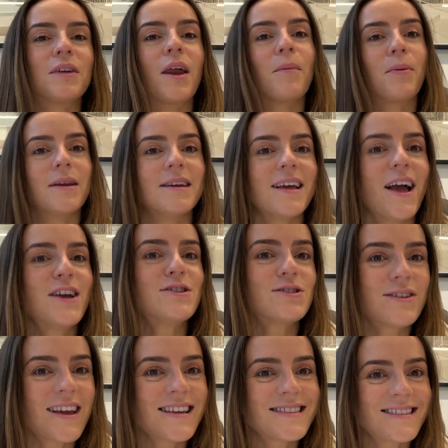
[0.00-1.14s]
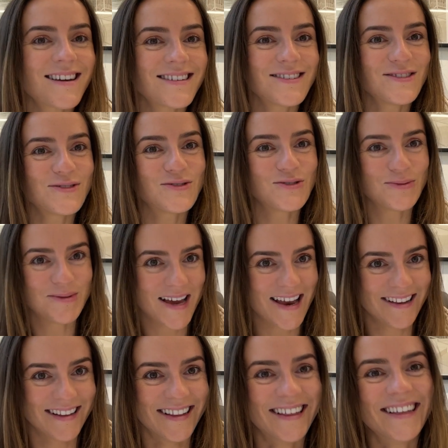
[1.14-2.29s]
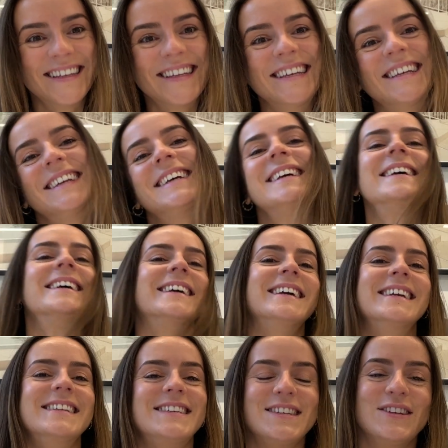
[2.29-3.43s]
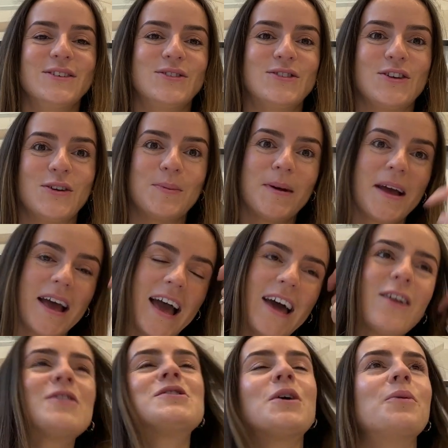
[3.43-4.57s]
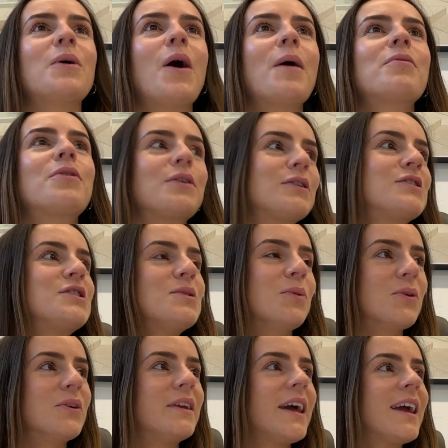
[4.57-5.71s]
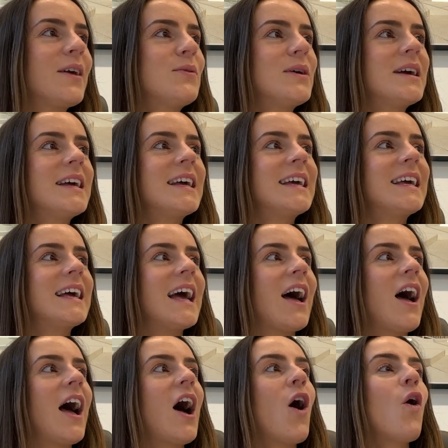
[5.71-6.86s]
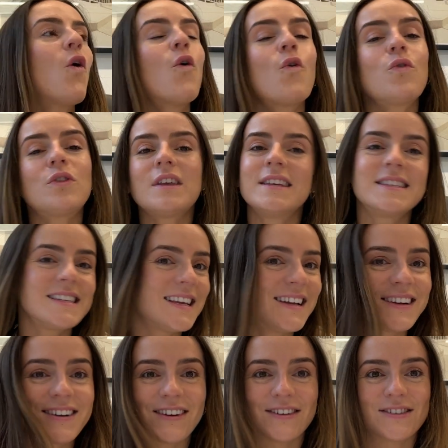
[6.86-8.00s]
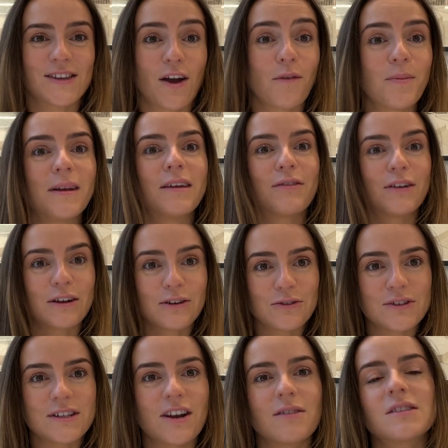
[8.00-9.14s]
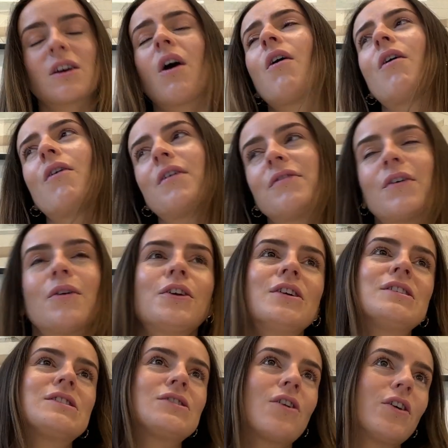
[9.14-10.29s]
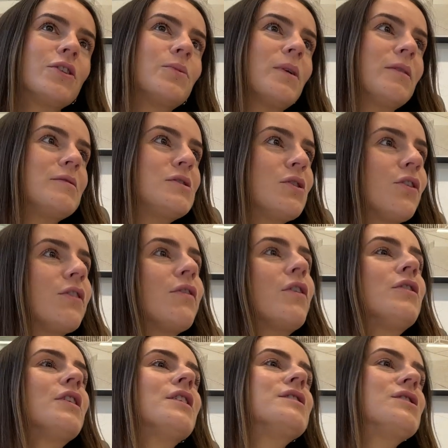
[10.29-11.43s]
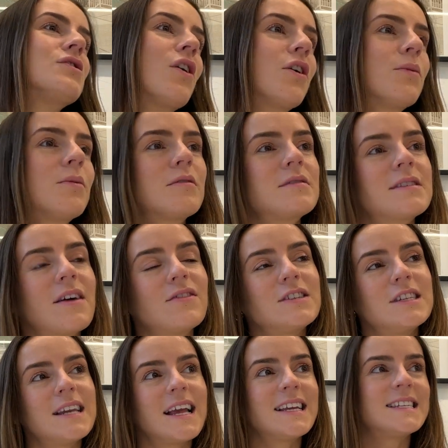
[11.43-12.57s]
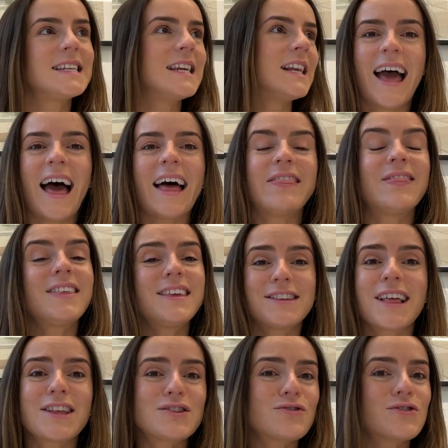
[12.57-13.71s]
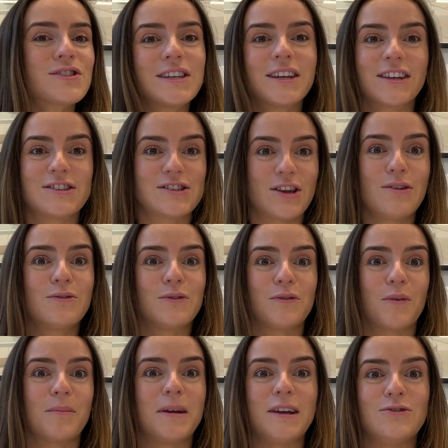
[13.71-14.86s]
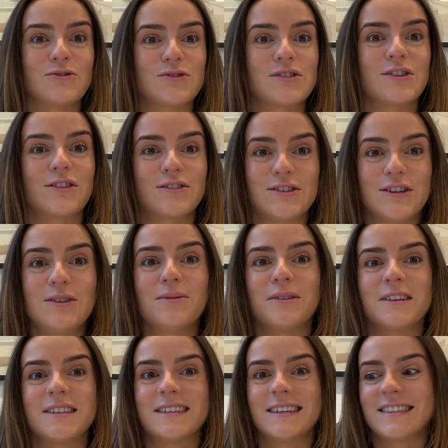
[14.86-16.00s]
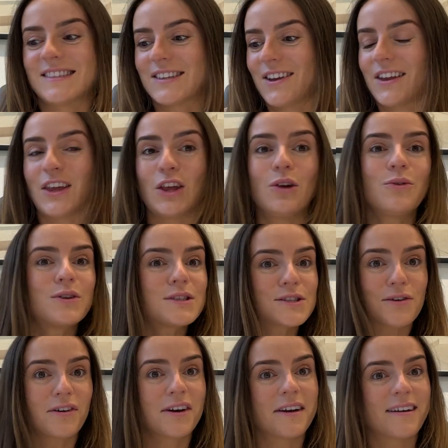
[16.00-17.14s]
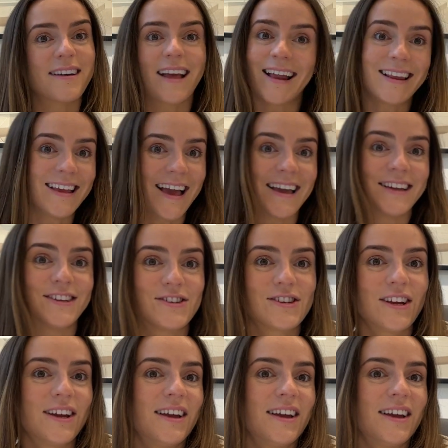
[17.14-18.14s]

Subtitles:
I put in, should I start a YouTube channel into YouTube? And also, I'm 31 now. All these years I've been living in London, I was like, oh, if only I started when I was younger, if only I started when I was 17, 18. And that's just an excuse for me just not to do it. It's like, you can start it at any age.